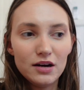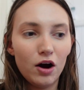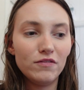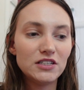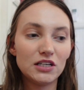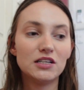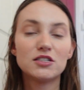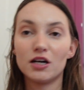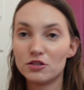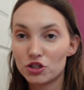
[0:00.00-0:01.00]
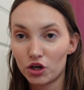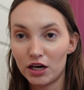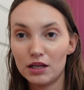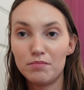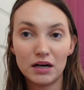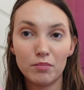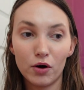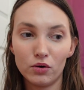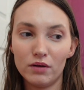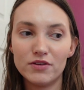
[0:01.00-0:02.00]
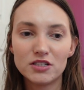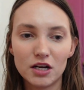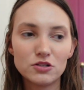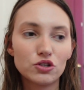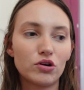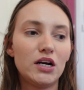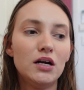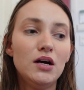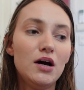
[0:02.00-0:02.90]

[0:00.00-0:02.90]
Obviously the sunscreen, the bigger bottle of the sunscreen.